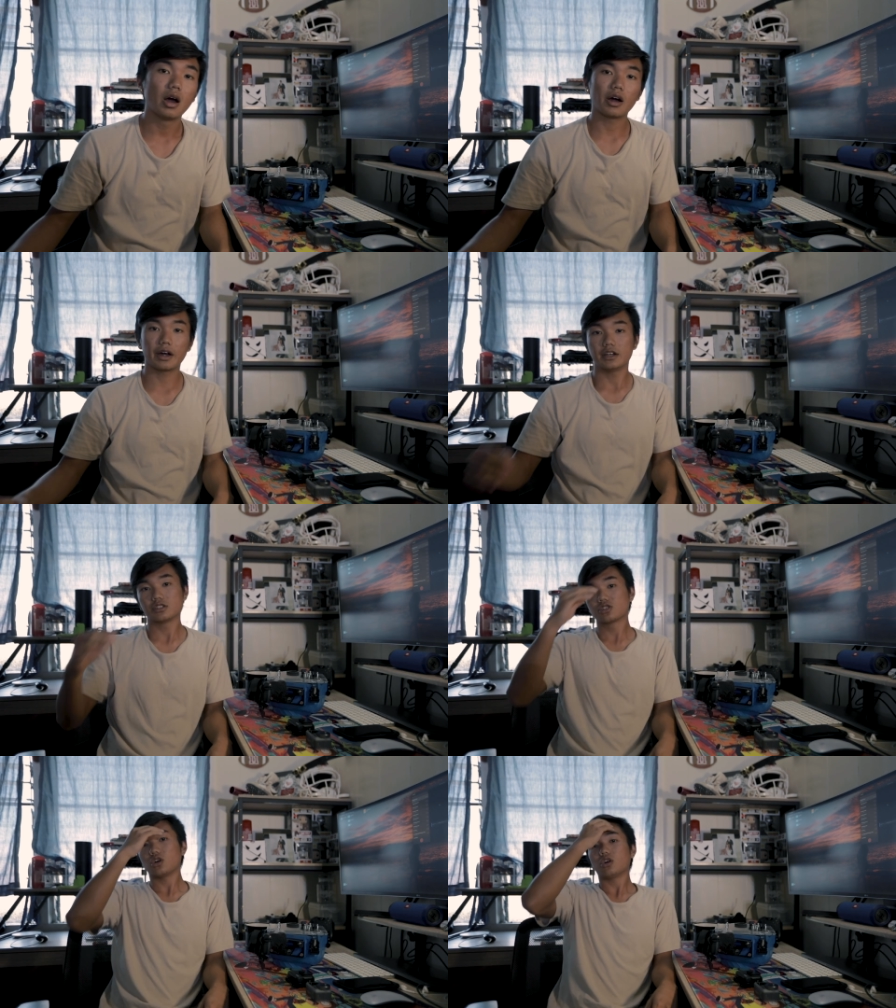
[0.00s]

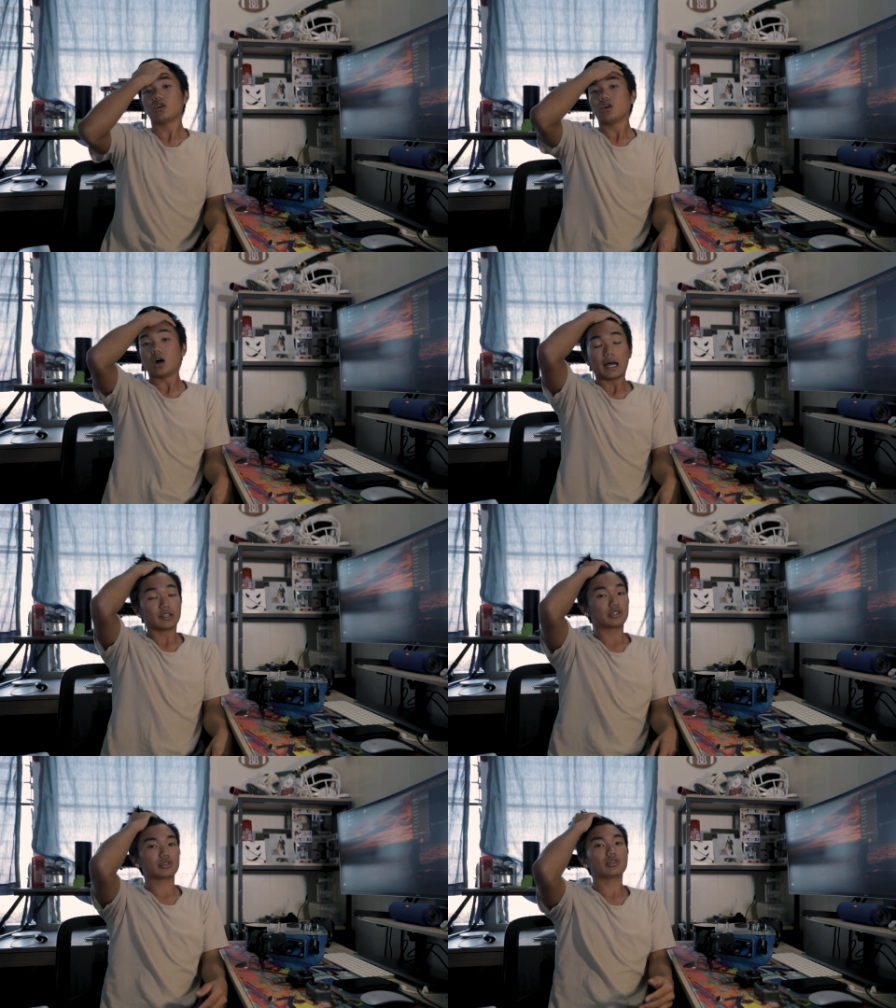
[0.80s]
Alright, so I
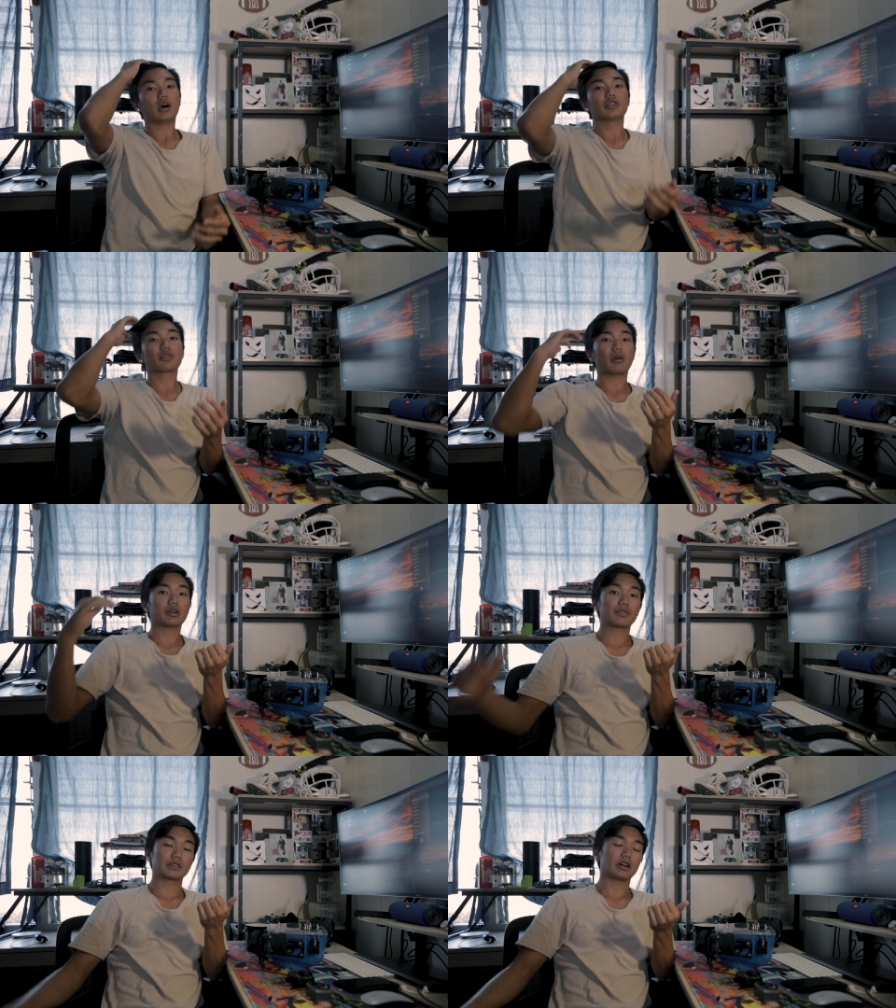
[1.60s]
do
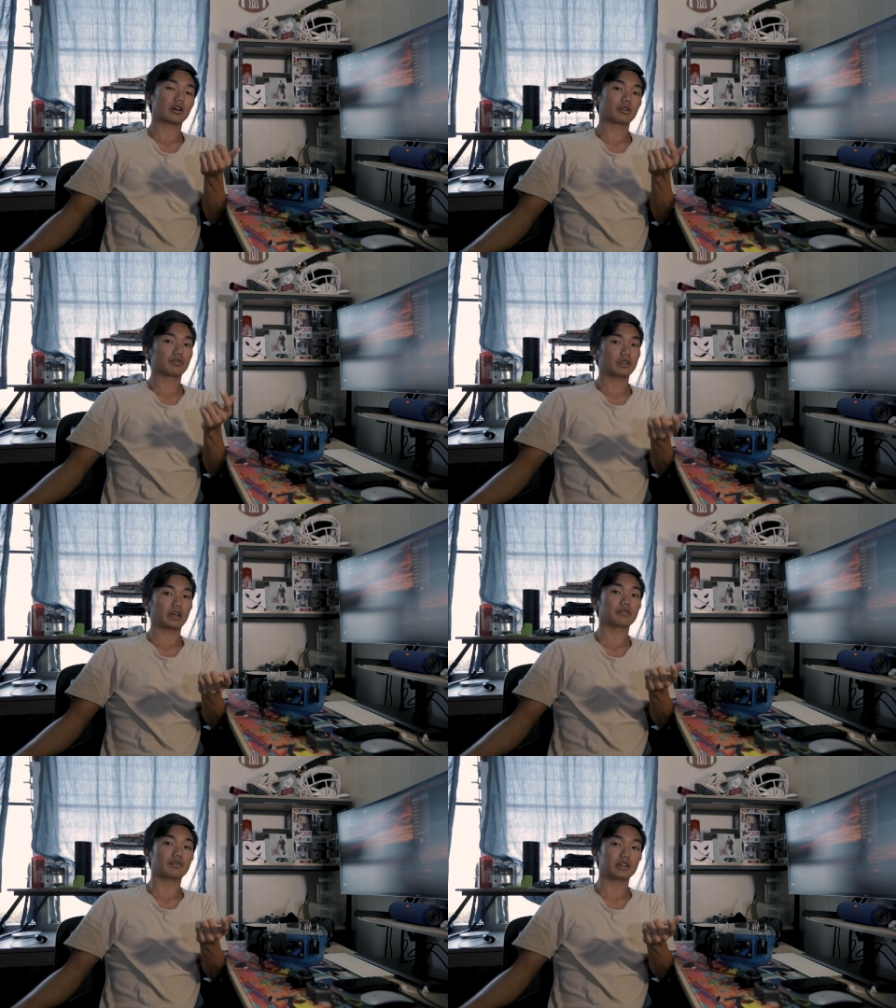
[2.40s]
underwater photography
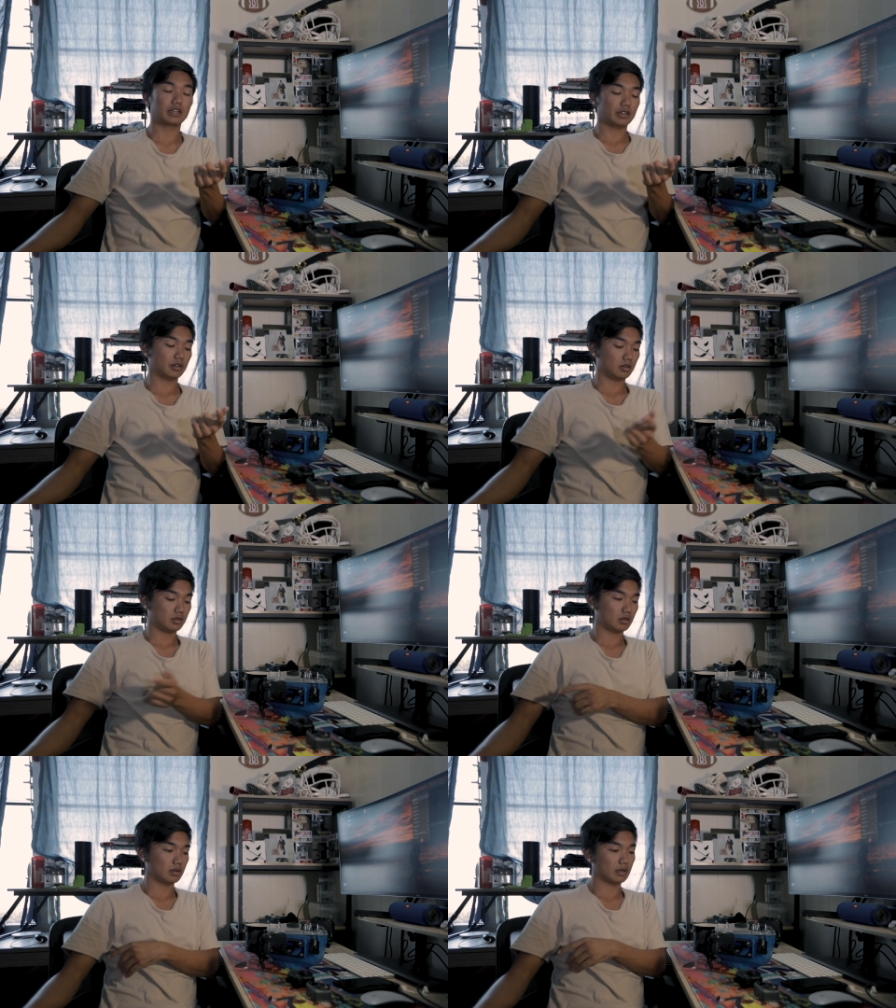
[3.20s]
and
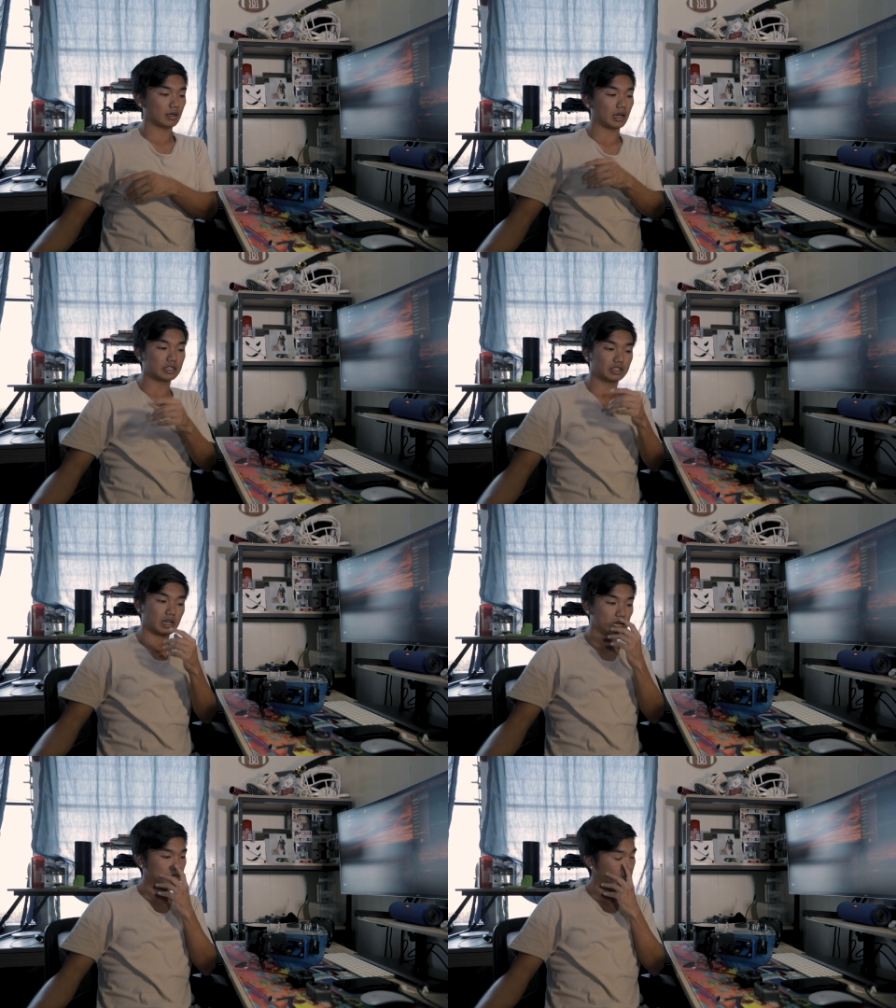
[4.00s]
video. As you
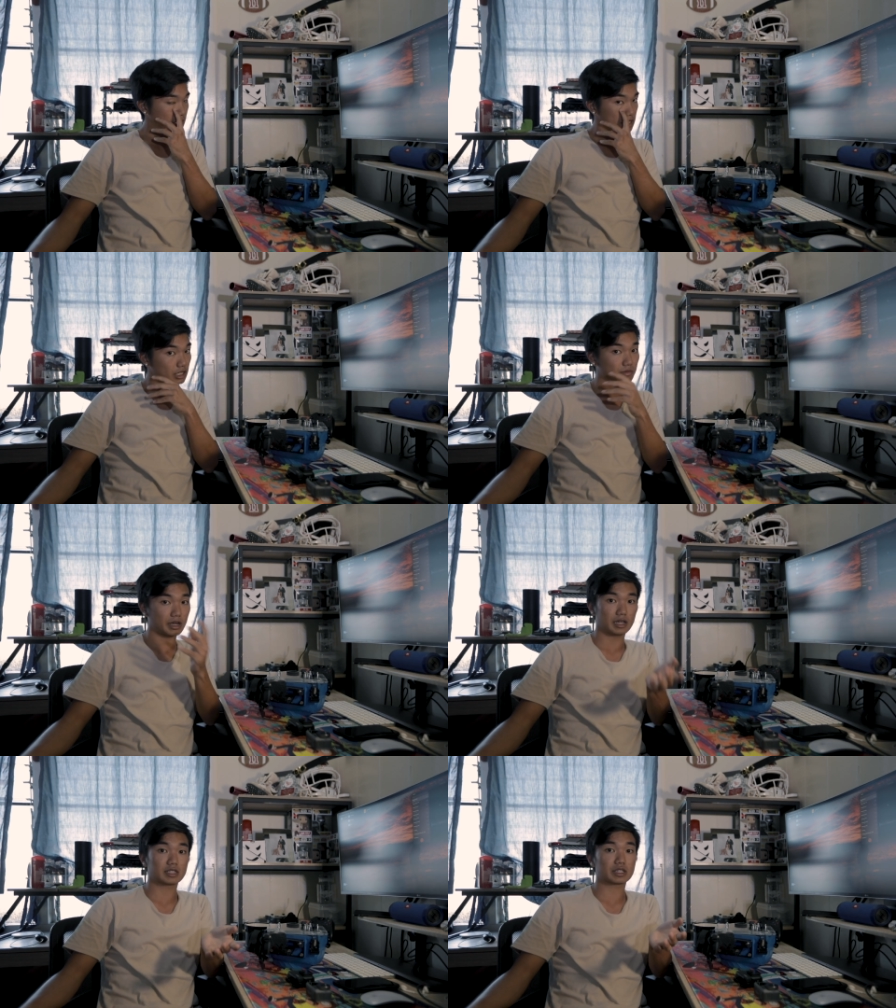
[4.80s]
guys might see on
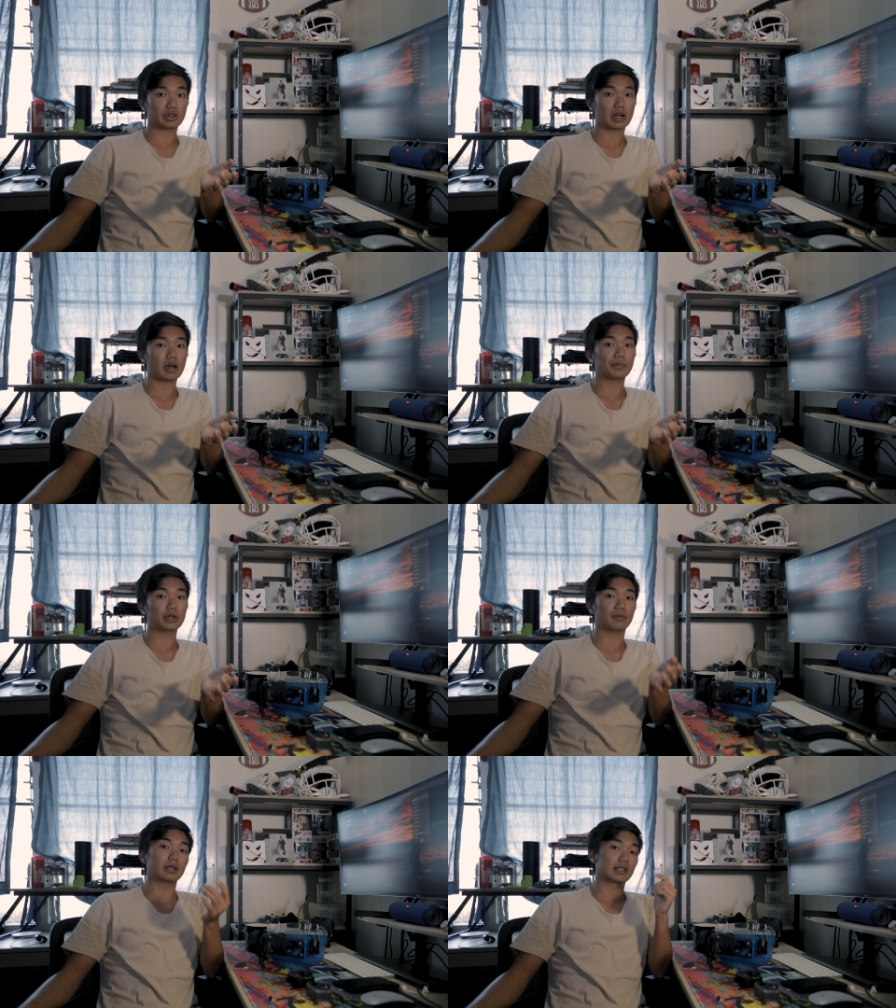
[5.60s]
my Instagram,
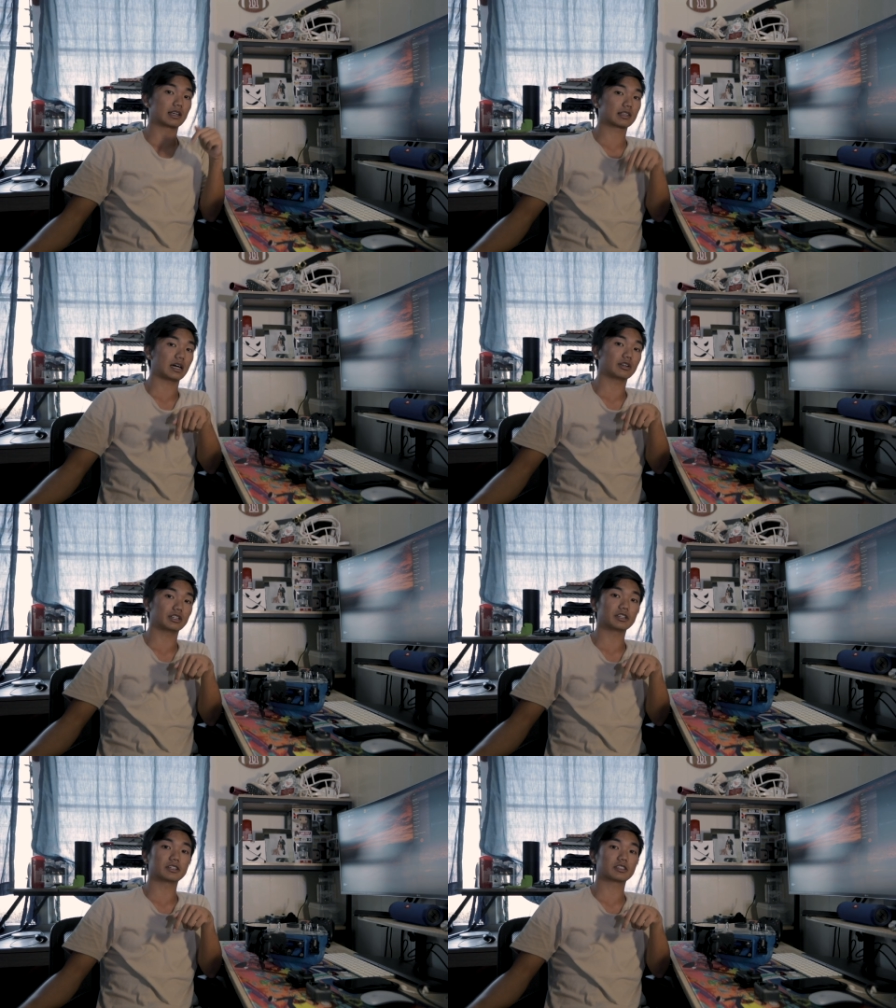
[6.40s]
it'll be linked down
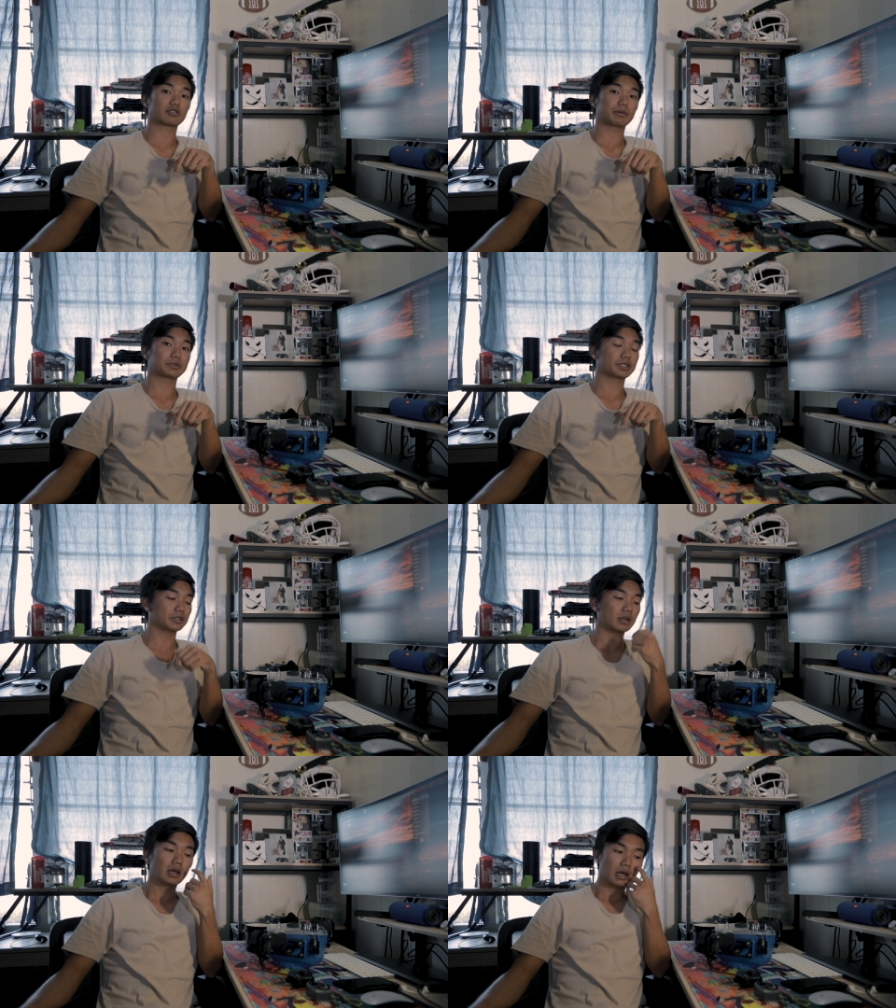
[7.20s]
in the description.